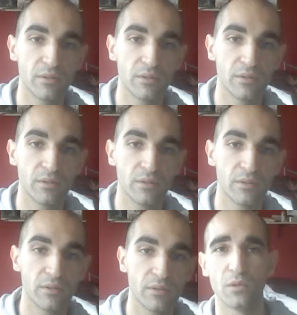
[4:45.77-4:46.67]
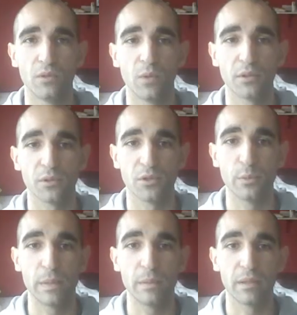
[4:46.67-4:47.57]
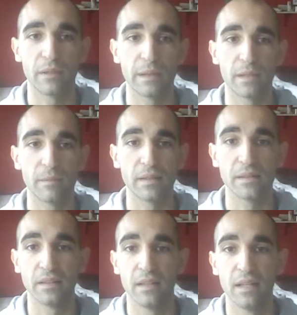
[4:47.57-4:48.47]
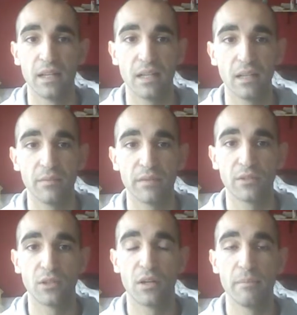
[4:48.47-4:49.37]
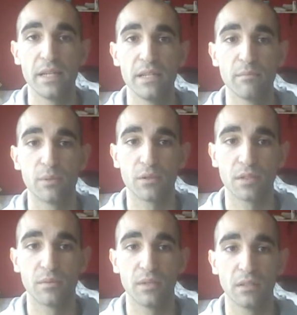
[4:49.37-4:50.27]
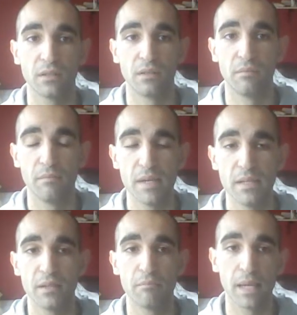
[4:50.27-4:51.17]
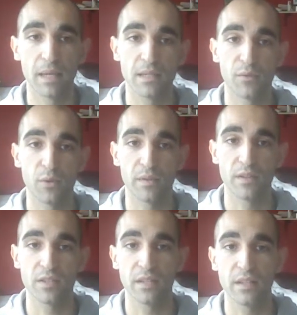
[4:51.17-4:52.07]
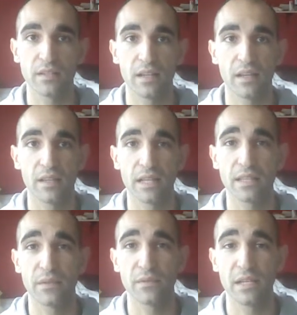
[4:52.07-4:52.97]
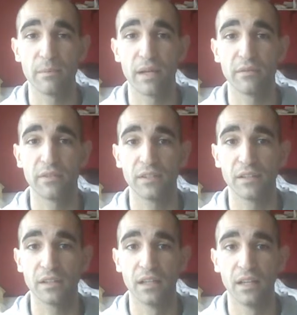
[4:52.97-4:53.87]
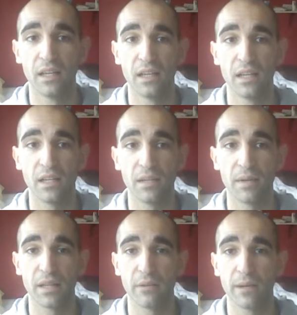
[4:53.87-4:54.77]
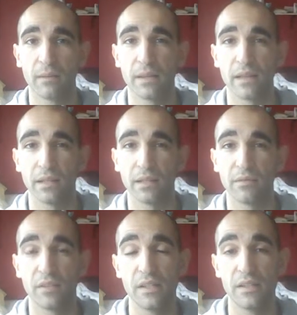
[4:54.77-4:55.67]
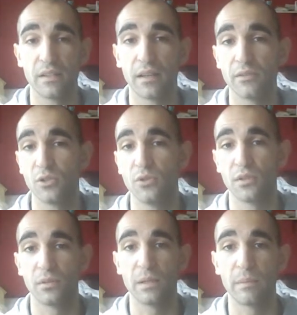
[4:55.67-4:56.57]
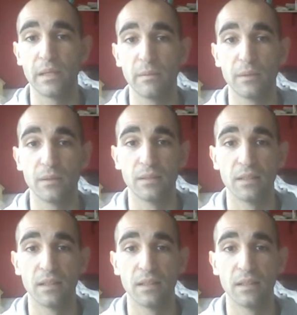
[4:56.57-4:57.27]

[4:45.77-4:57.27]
And that's for 1 or 2 people they recommend. They've got a medium box as well, medium mixed fruit and veg that is, and that's £17.50, and they recommend that could feed like 2 to 3 people.